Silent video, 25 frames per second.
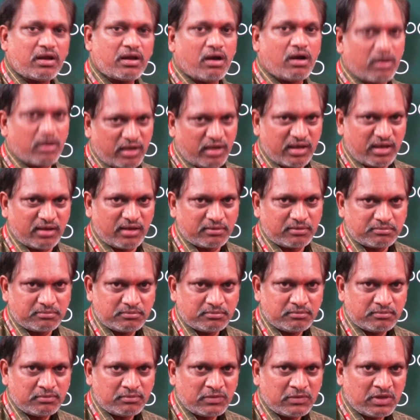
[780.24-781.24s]
odd day.
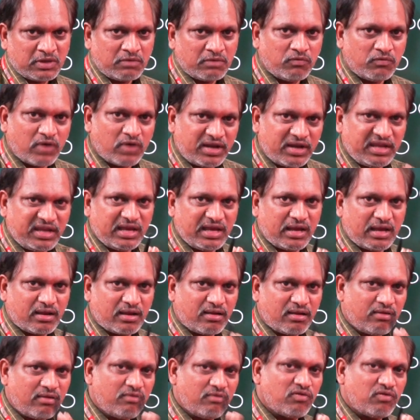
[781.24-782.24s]
1 year,
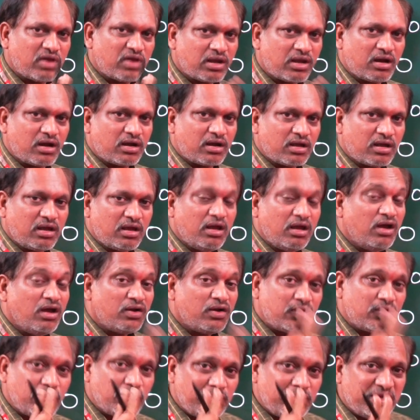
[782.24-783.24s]
1 odd day.
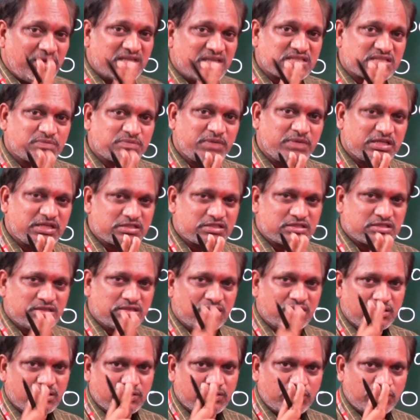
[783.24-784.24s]
2 years means
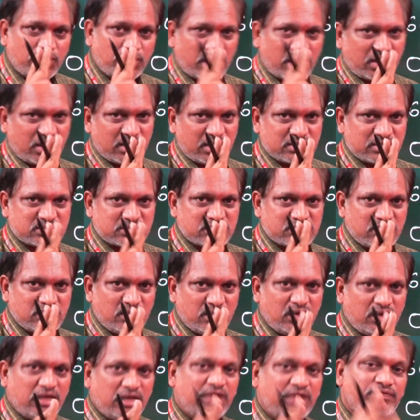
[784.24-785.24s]
2 odd days.
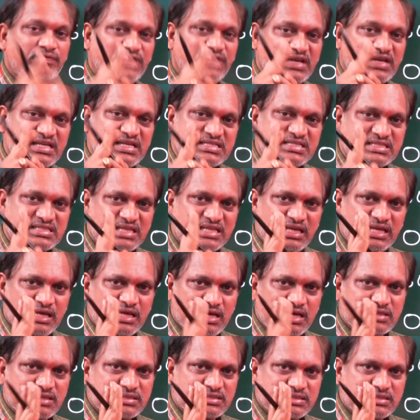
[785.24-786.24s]
If it is 3
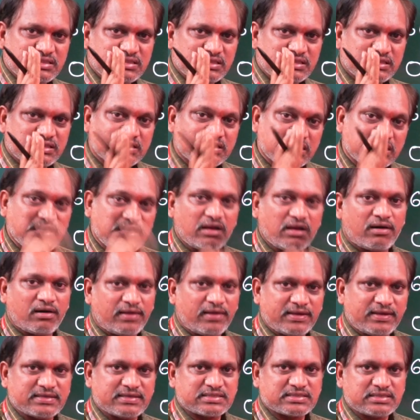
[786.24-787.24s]
years, 3 odd
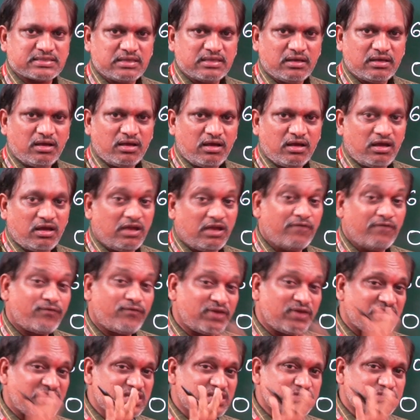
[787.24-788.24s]
days. If
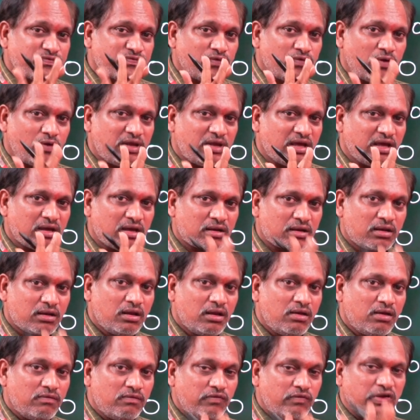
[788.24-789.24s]
it is 4 year,
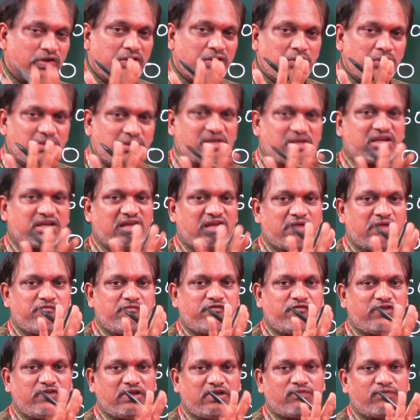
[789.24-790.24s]
we know that
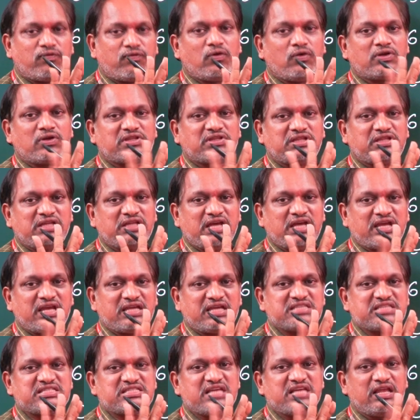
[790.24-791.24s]
every 4th year
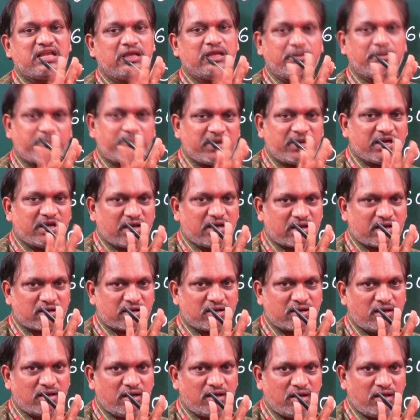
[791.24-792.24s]
is a leap year.
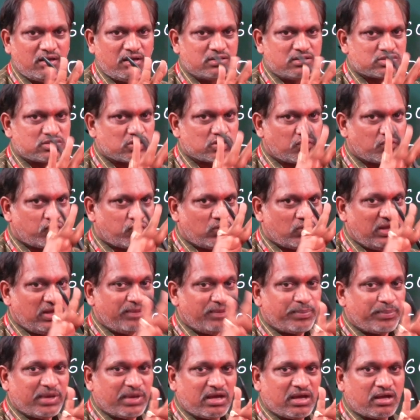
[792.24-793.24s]
So for
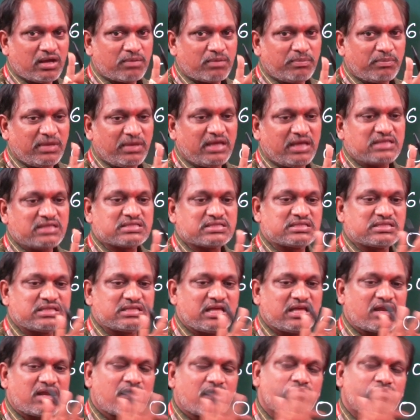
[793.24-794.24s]
leap year means
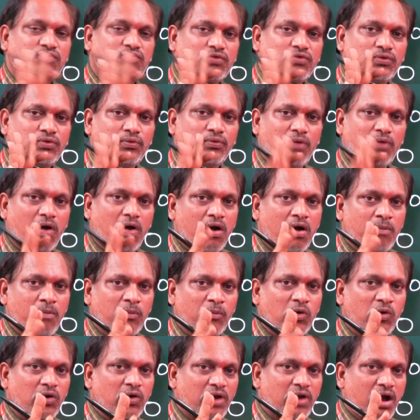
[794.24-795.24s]
there are 2 or
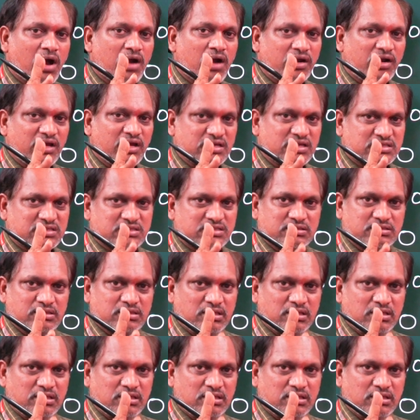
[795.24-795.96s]
more odd days.